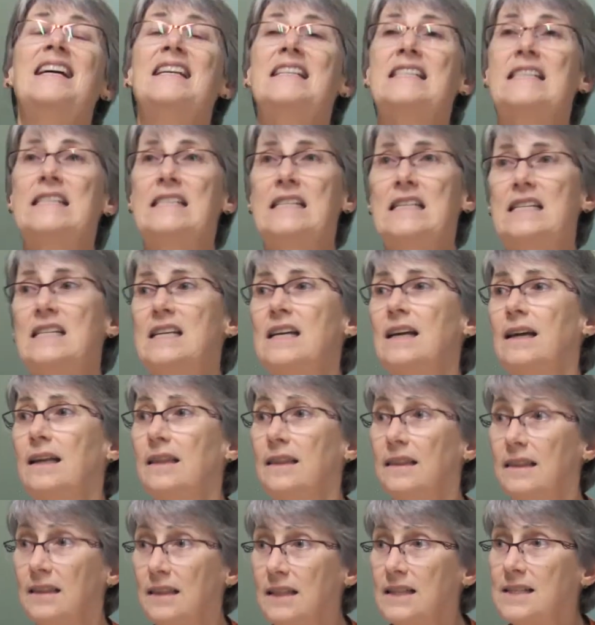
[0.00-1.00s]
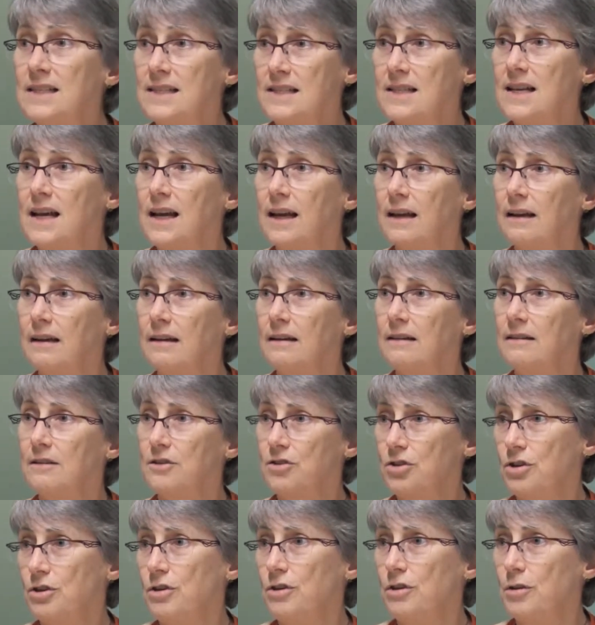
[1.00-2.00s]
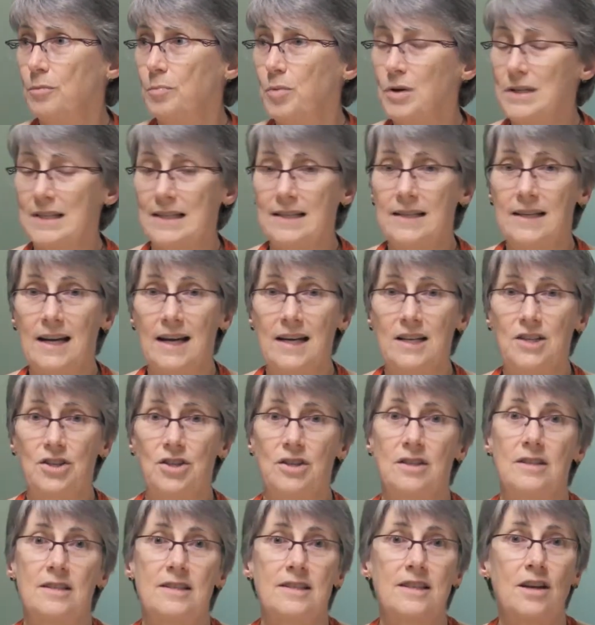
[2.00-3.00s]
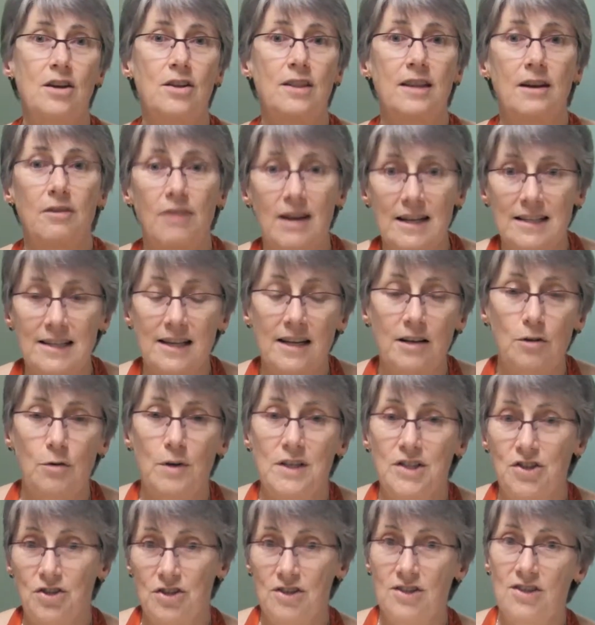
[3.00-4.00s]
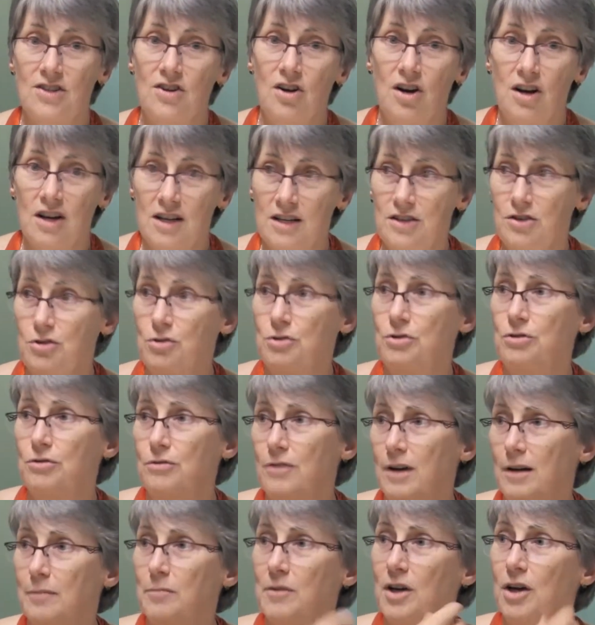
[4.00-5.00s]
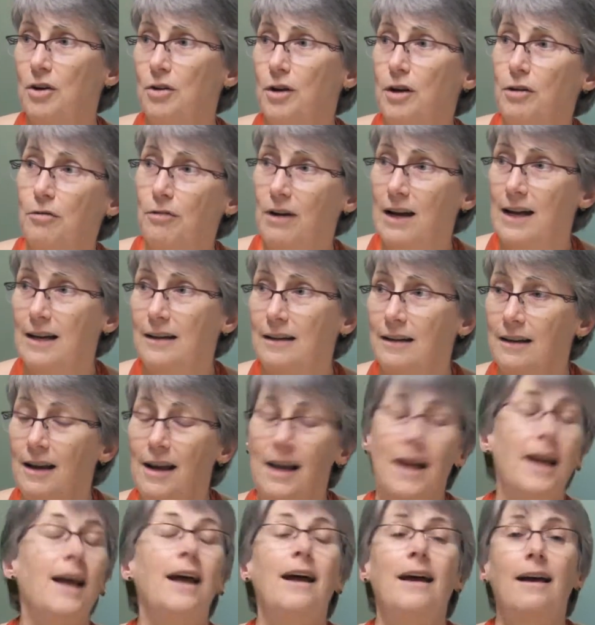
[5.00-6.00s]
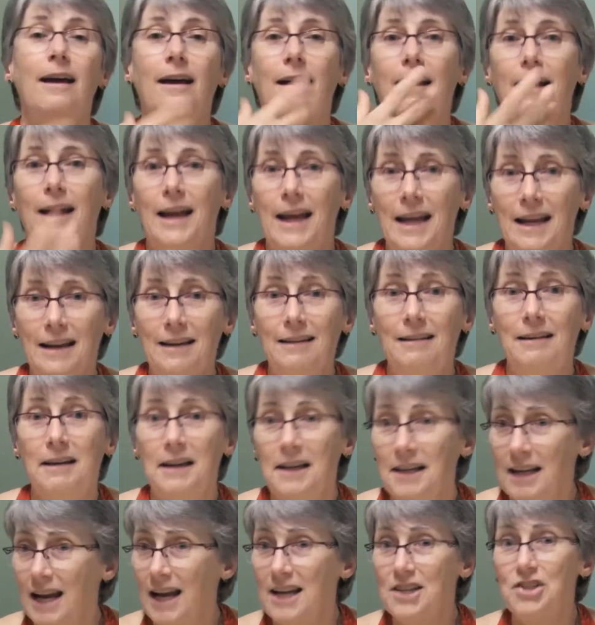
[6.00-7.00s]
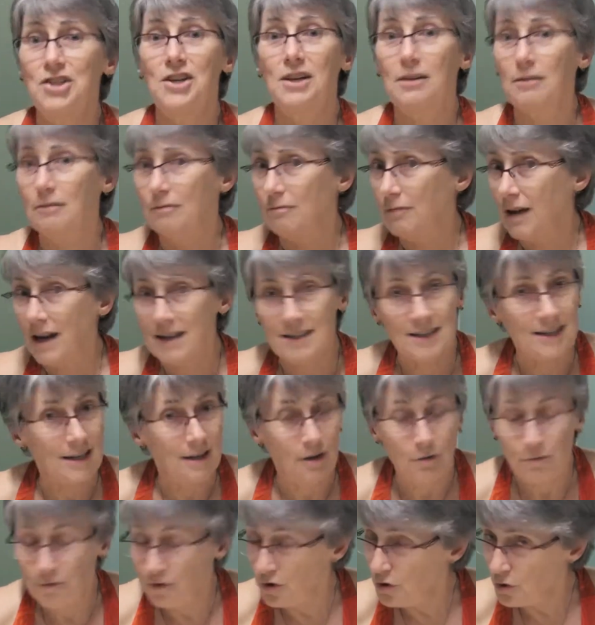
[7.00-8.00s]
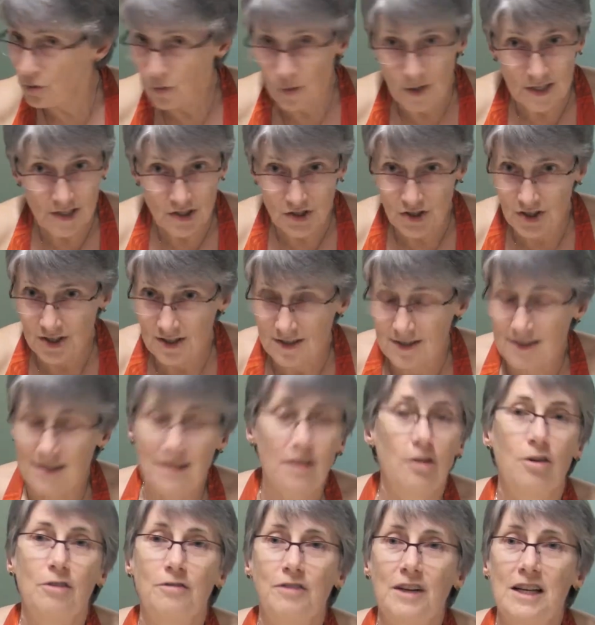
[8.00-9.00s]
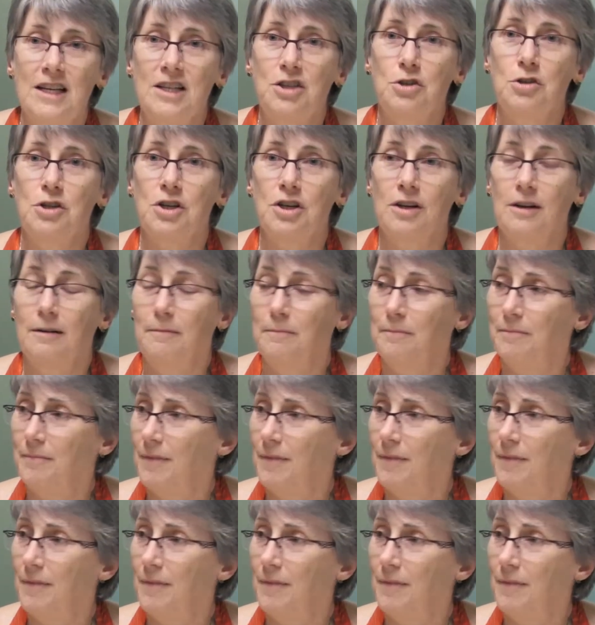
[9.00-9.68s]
sitting and listening to the presentation. So they're asking questions, and I too am going around engaging, asking a few questions of each